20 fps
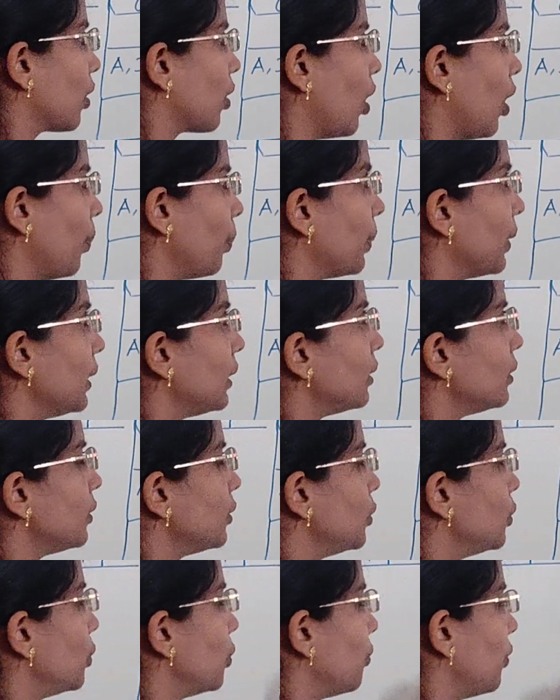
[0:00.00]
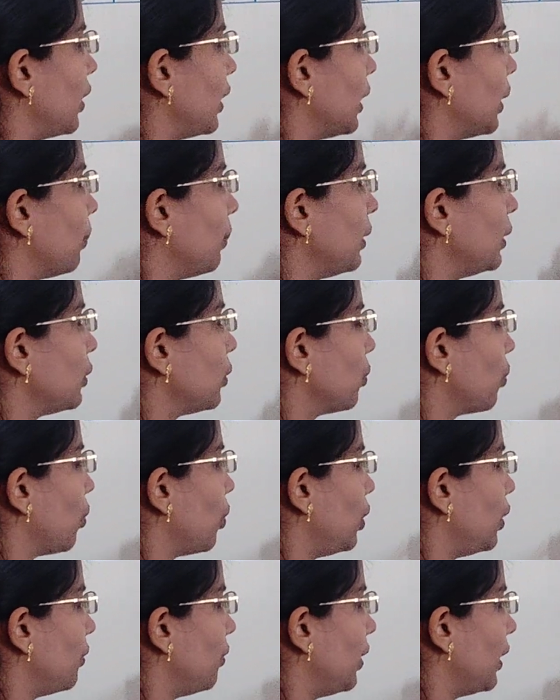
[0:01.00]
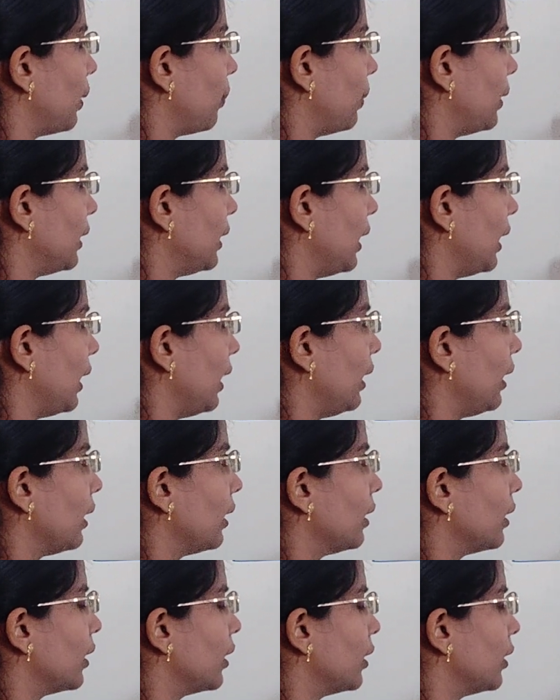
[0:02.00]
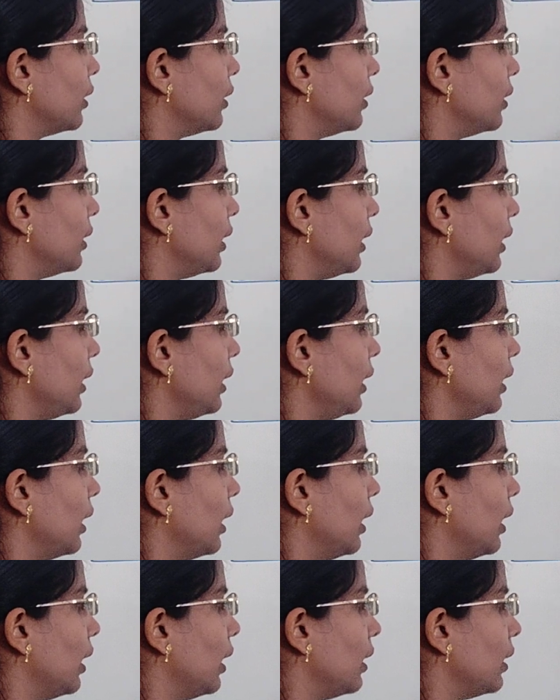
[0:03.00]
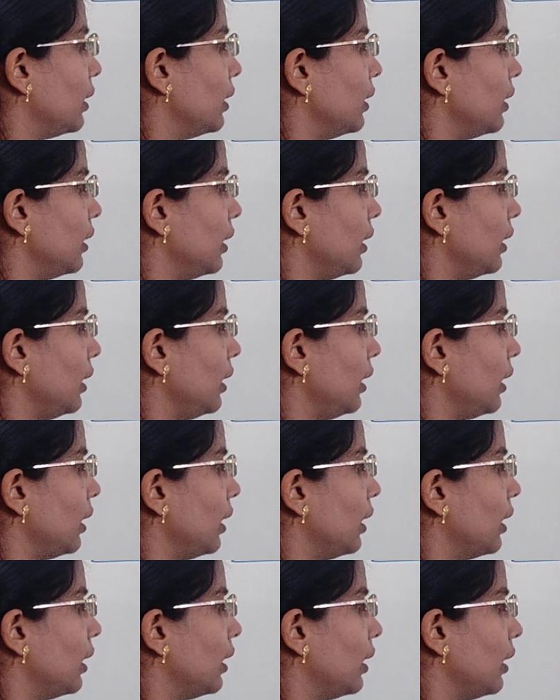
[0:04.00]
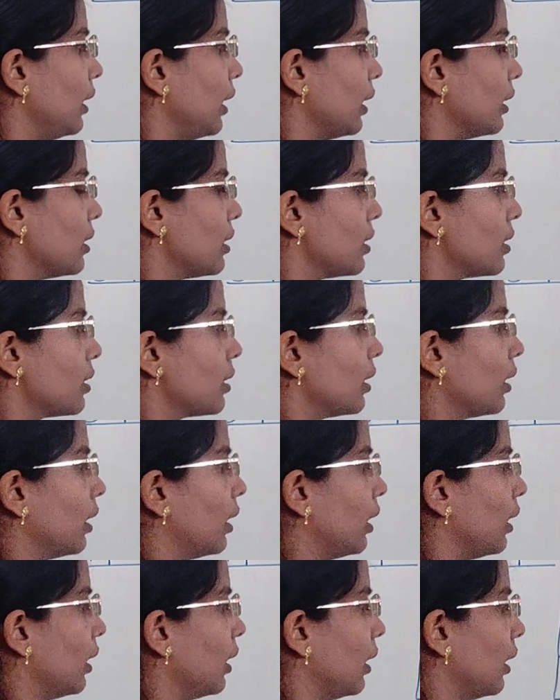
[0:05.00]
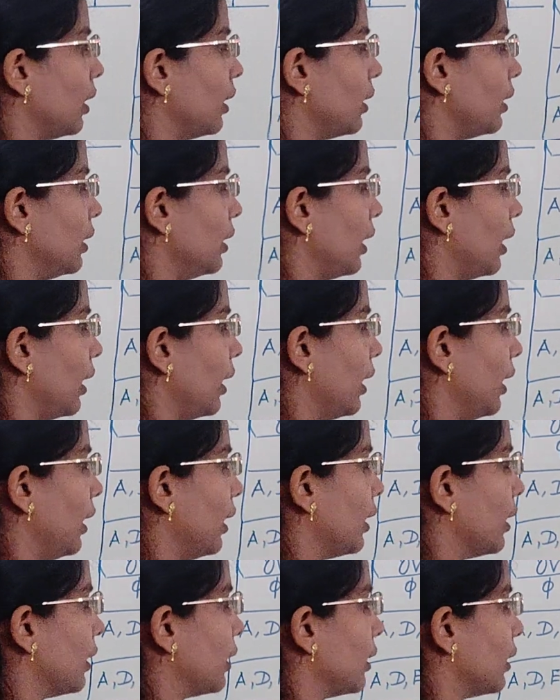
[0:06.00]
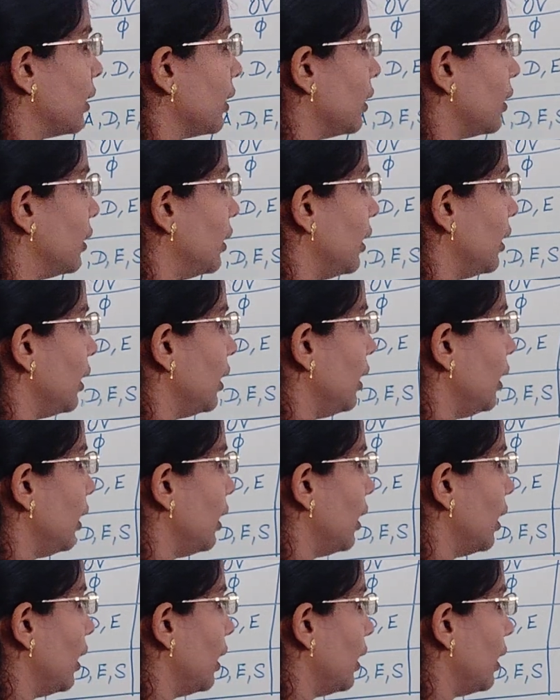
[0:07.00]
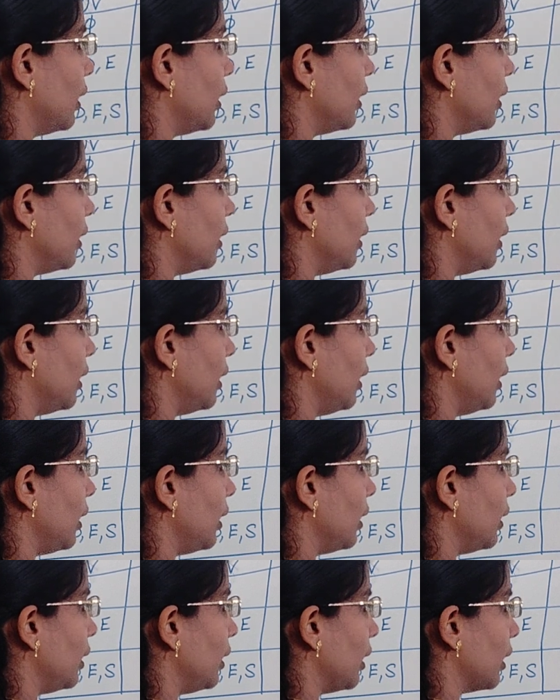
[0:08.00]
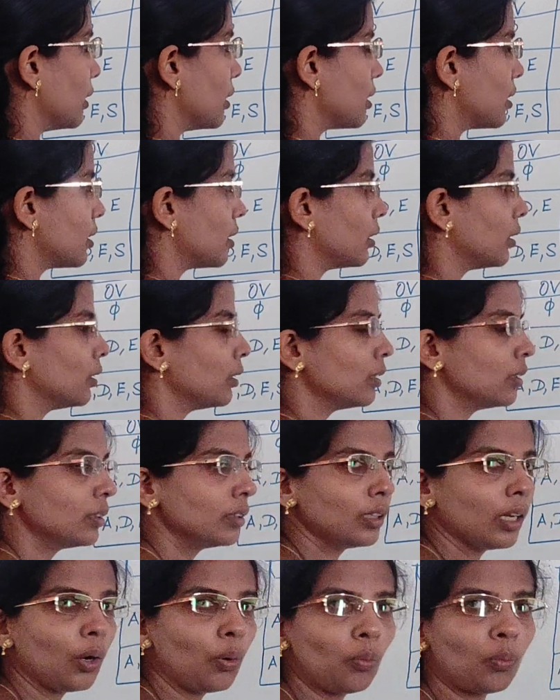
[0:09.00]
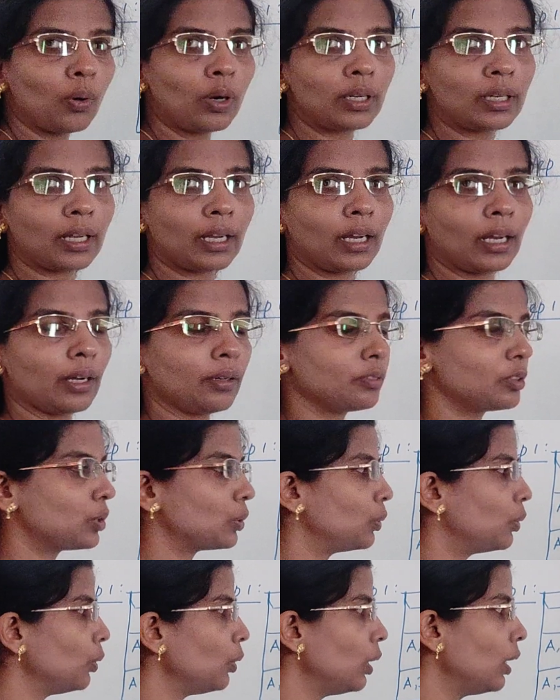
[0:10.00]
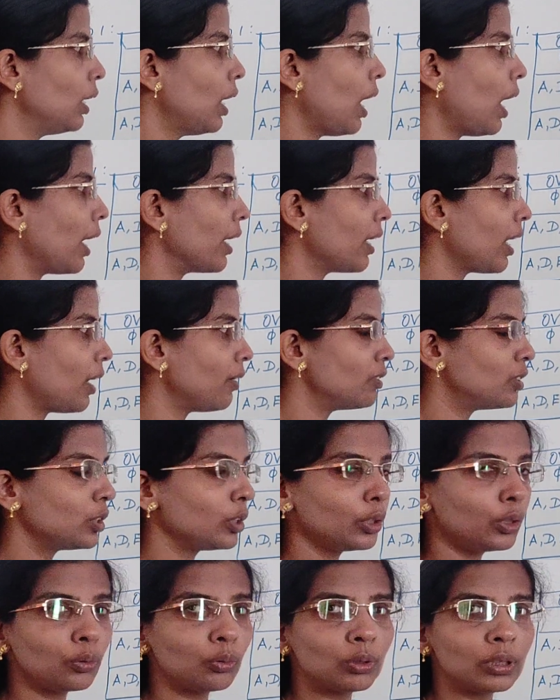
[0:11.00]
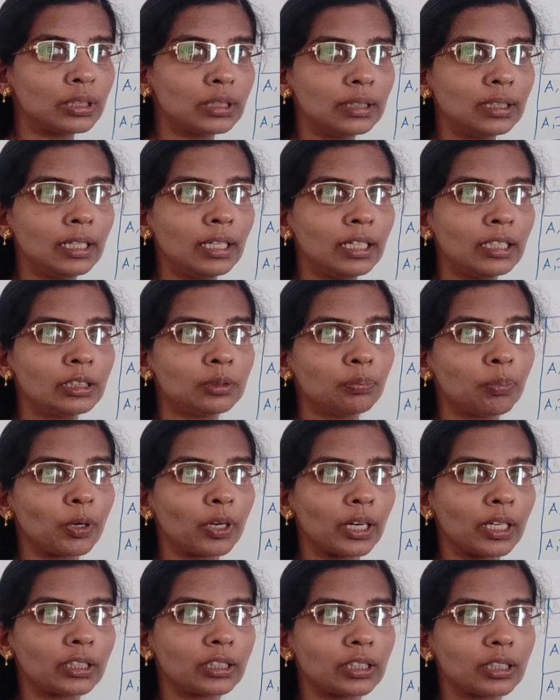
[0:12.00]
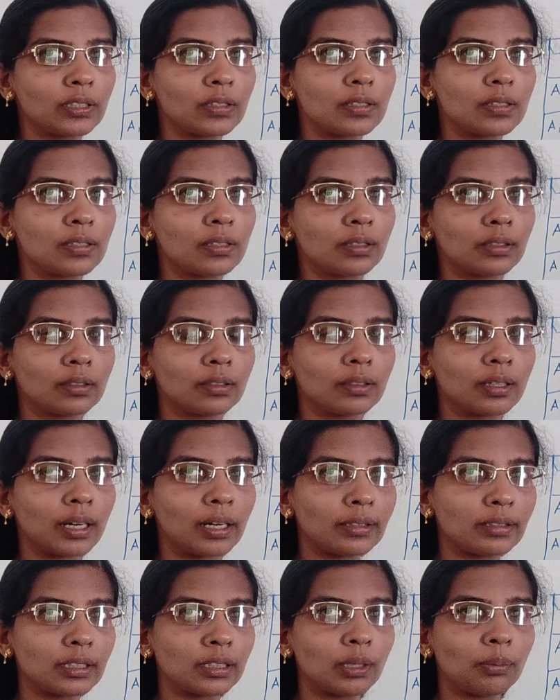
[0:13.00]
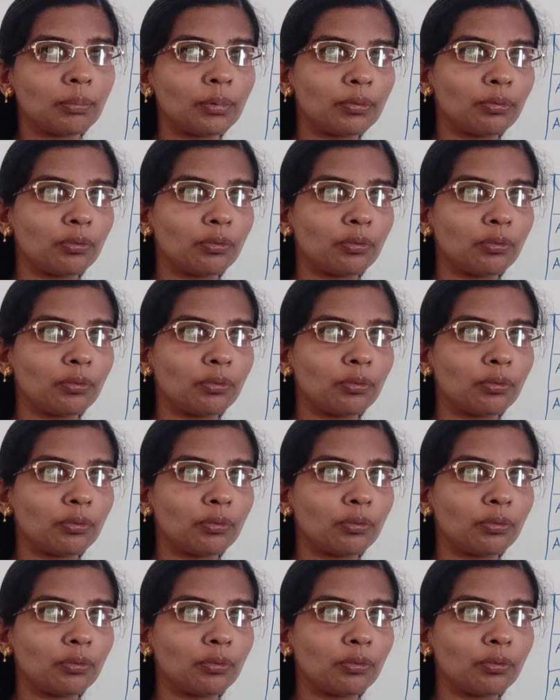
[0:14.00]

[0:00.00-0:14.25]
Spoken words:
copy this new variable to old variable. A, D, E, yes. A, D, E, yes. Now what I have to do? I have to use these productions. Right, in the